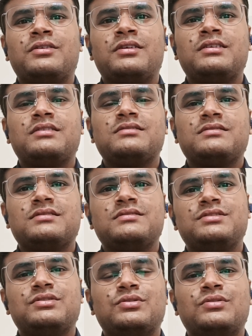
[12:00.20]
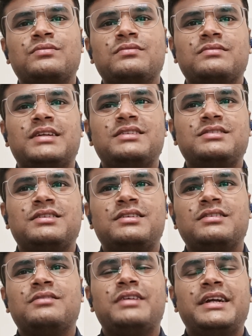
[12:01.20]
o'clock, so that's
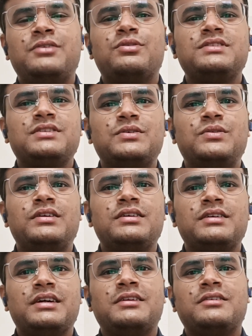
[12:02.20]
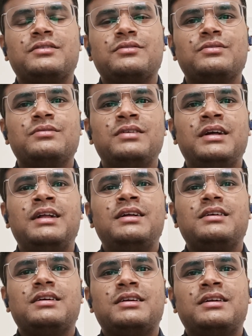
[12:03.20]
it. It was a good interview
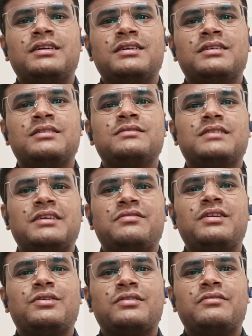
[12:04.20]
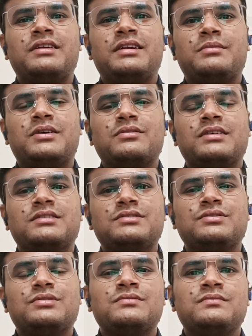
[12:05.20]
and I feel confident about that.
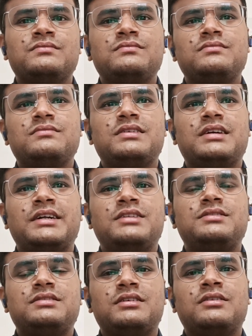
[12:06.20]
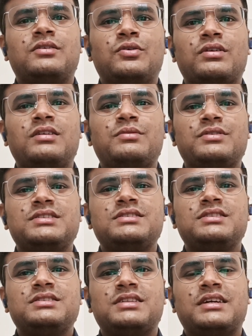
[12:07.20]
So it's overall
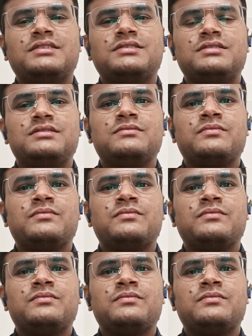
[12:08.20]
process is nice,